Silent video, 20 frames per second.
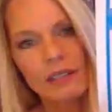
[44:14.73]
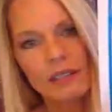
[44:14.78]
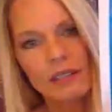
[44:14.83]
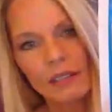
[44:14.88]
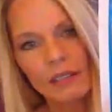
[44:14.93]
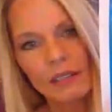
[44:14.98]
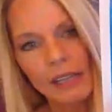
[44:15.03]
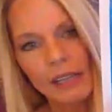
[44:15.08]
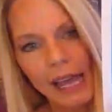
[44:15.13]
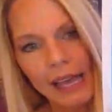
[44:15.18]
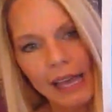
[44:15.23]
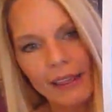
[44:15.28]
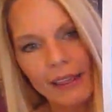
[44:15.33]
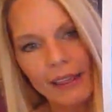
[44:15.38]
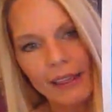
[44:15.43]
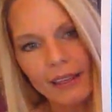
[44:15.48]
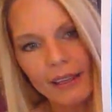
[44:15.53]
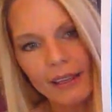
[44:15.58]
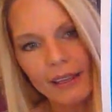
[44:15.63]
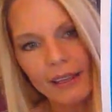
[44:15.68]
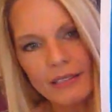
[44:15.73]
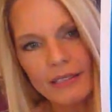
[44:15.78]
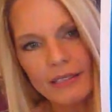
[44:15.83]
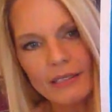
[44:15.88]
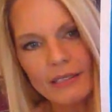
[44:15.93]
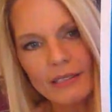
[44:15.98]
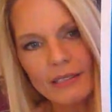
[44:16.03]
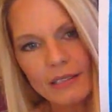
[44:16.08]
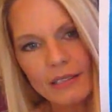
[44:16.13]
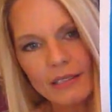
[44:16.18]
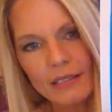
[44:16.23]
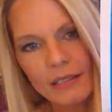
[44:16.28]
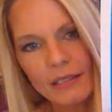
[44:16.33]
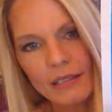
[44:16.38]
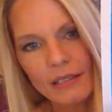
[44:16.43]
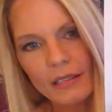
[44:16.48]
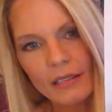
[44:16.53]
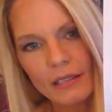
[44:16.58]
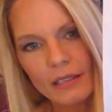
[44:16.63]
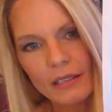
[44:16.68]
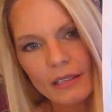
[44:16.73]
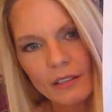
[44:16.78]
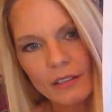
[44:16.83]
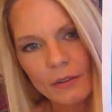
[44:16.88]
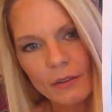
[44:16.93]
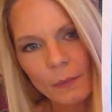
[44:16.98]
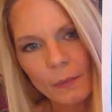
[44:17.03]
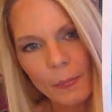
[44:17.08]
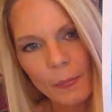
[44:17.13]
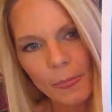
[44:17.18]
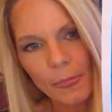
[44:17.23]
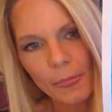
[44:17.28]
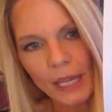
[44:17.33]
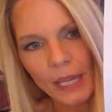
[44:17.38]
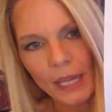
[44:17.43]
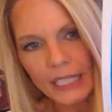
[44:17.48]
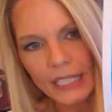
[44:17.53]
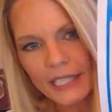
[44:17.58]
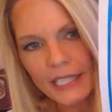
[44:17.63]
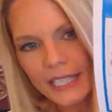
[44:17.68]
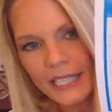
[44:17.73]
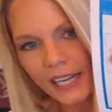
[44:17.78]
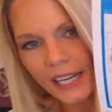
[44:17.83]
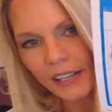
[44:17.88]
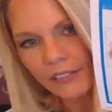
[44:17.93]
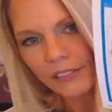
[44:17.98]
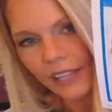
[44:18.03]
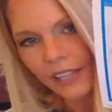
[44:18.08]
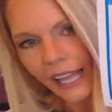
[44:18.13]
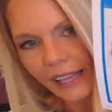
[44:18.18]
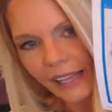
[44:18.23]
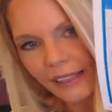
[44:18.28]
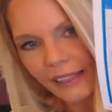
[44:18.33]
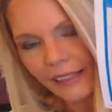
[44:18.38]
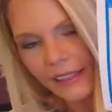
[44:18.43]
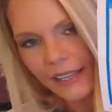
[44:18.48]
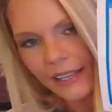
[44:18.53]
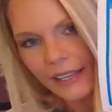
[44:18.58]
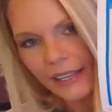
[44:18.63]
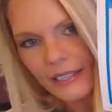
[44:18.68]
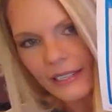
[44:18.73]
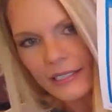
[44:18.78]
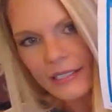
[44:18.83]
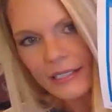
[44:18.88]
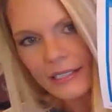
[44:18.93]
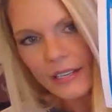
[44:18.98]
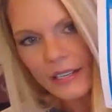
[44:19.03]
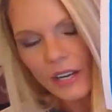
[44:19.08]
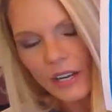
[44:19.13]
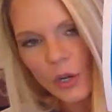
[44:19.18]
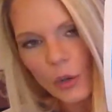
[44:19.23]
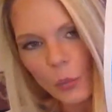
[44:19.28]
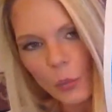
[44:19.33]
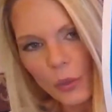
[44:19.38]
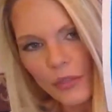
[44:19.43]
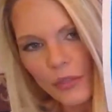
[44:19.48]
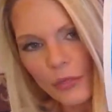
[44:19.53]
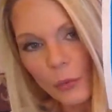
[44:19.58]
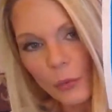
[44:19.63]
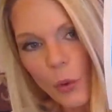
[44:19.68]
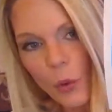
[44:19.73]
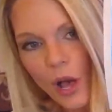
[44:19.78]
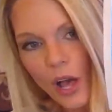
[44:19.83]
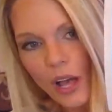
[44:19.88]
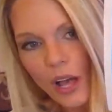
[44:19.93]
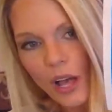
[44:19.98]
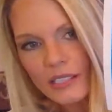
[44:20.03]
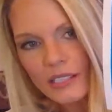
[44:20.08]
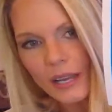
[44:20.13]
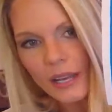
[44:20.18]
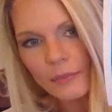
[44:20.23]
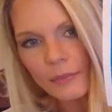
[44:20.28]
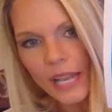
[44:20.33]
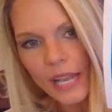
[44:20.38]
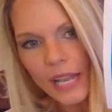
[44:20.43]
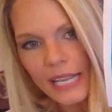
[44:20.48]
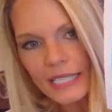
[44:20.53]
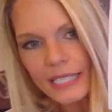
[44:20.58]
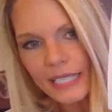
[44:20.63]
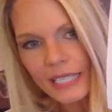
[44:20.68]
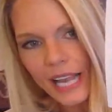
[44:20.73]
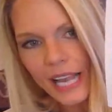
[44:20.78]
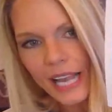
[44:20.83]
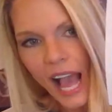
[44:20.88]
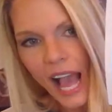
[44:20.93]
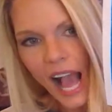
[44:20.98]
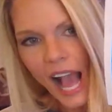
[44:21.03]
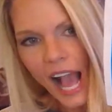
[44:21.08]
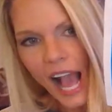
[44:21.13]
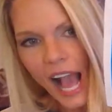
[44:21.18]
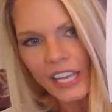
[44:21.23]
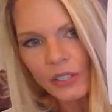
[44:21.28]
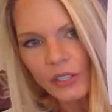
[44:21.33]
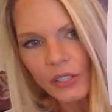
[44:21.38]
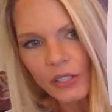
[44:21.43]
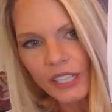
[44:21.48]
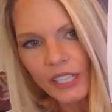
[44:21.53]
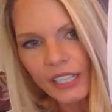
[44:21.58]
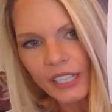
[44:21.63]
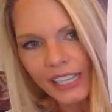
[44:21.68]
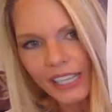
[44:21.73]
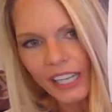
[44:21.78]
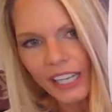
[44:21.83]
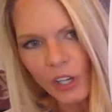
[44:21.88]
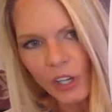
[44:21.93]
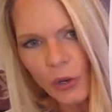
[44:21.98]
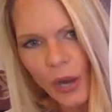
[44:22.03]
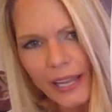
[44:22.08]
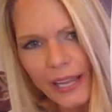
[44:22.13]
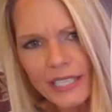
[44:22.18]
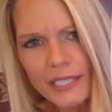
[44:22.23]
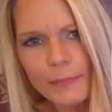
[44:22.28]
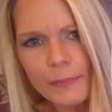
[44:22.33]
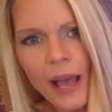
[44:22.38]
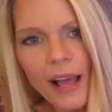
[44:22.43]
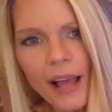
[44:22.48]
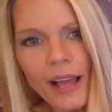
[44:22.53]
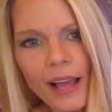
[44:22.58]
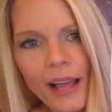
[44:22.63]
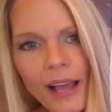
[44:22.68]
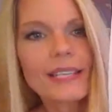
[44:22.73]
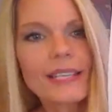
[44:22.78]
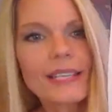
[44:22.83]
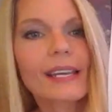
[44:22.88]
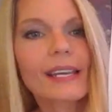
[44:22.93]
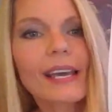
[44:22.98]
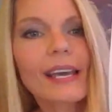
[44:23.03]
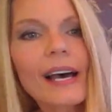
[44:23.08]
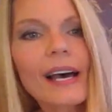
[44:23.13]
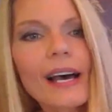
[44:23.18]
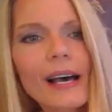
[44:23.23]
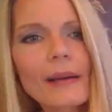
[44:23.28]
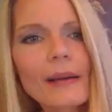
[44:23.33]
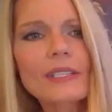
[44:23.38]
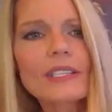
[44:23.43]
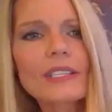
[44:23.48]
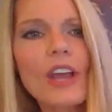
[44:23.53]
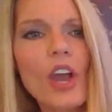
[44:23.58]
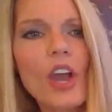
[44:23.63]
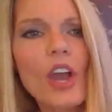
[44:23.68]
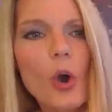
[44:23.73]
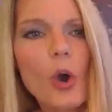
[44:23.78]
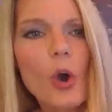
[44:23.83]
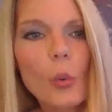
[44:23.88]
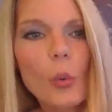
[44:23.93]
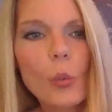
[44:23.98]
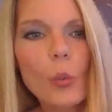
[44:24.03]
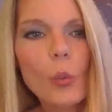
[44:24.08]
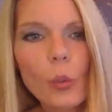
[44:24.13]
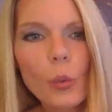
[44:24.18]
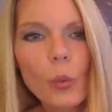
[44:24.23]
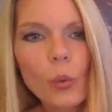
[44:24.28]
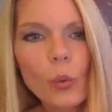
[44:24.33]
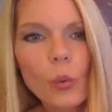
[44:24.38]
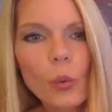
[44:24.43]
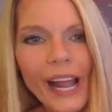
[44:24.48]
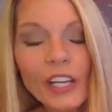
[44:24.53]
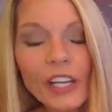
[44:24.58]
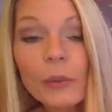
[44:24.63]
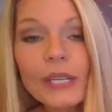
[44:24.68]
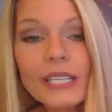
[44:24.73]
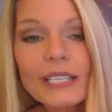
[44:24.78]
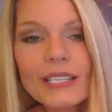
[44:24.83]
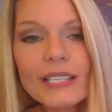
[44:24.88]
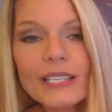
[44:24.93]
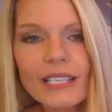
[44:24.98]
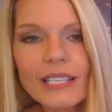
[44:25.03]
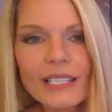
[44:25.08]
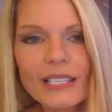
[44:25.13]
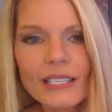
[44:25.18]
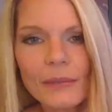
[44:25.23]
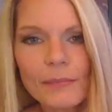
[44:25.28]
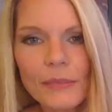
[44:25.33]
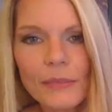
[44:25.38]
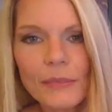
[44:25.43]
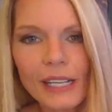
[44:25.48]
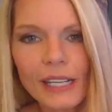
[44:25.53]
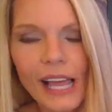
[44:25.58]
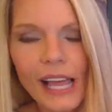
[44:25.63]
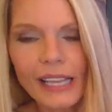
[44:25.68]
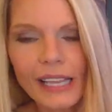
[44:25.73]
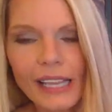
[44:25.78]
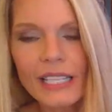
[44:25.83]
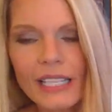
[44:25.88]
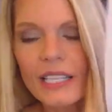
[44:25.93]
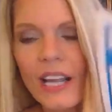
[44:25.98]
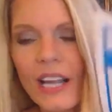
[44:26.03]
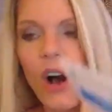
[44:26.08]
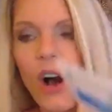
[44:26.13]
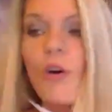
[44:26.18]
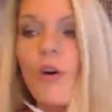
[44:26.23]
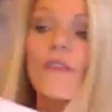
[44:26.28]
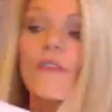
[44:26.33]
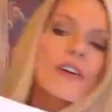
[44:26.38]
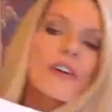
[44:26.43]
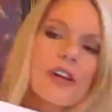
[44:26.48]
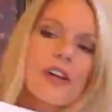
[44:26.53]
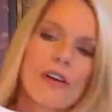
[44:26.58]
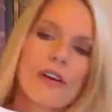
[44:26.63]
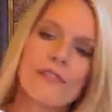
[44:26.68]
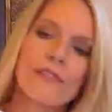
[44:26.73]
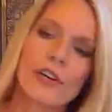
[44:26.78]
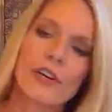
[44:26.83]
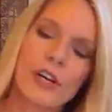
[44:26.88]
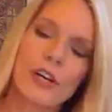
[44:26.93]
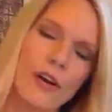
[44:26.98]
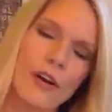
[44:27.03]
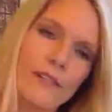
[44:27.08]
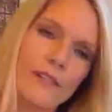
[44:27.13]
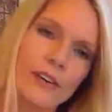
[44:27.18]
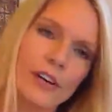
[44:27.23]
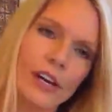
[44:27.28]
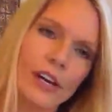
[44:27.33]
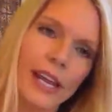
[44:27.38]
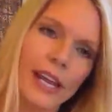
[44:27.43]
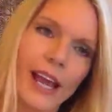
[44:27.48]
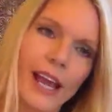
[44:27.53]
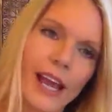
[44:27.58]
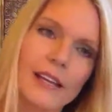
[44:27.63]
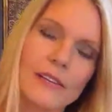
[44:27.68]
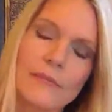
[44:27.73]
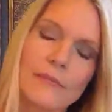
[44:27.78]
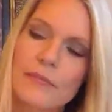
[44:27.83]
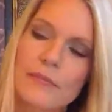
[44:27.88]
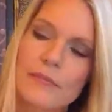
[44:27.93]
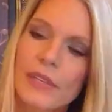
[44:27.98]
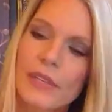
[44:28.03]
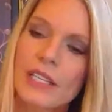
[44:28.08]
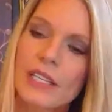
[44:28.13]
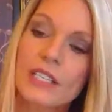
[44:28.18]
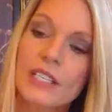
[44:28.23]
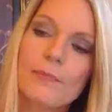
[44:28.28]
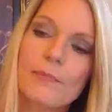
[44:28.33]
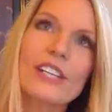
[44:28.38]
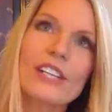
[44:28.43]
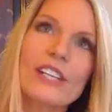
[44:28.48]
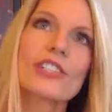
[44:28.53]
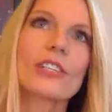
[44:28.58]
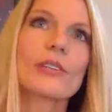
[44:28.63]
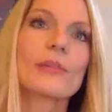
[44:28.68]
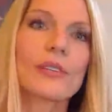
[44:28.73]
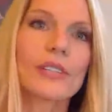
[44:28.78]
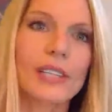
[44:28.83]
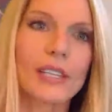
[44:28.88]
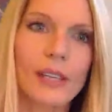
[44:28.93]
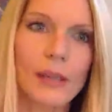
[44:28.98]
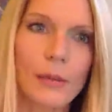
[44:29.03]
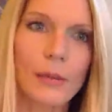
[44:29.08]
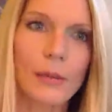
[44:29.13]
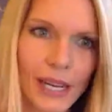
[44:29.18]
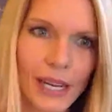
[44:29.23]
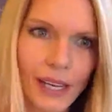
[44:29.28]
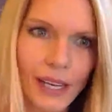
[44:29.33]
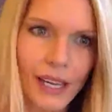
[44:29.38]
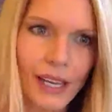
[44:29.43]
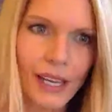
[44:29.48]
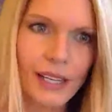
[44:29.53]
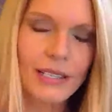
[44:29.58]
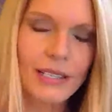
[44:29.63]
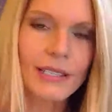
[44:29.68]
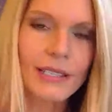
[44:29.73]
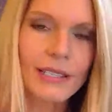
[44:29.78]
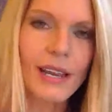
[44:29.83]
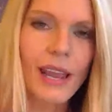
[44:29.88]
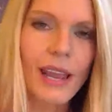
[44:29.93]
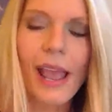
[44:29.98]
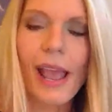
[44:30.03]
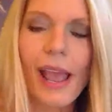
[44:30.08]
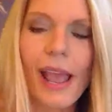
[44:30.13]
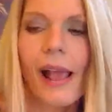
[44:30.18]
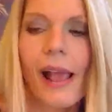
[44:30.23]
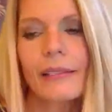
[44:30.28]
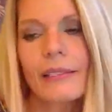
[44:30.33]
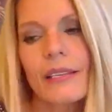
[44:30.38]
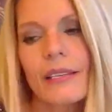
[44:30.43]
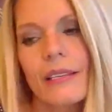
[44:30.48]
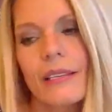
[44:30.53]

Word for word: like this instead of like this? With the walls up nice and high, they can grasp onto the gums. Why do we see something like this over and over and over again, especially with the immediates? And